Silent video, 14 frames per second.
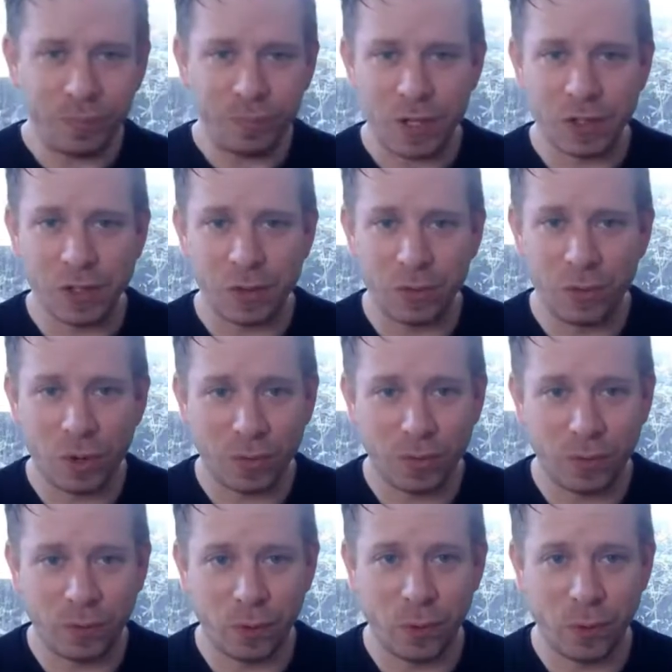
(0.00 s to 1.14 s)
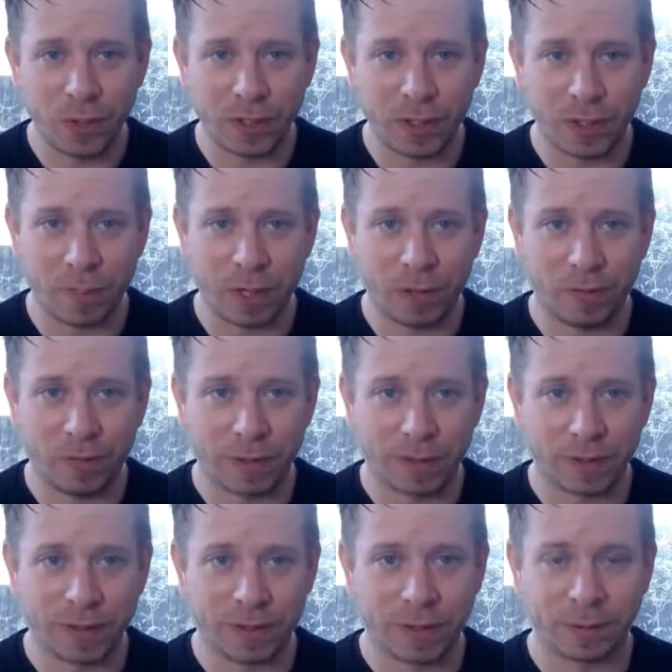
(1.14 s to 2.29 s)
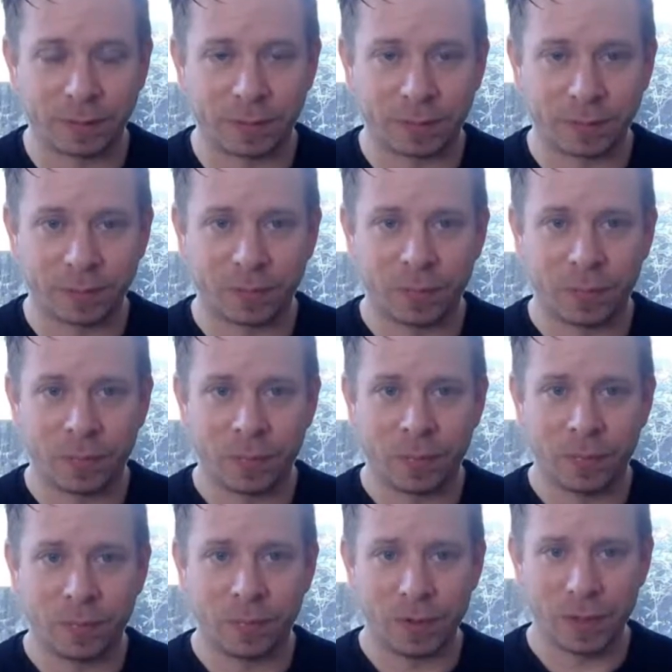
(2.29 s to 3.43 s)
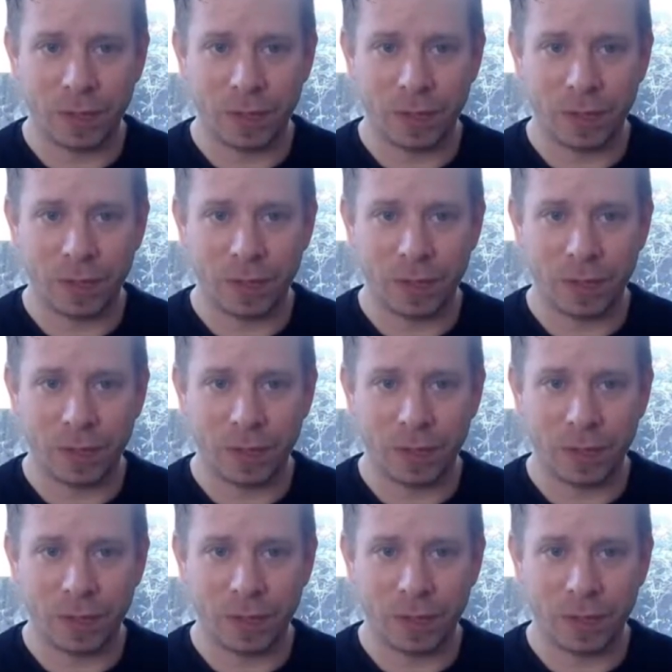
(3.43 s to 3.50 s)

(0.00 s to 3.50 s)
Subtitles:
to rock forward in your pelvis. So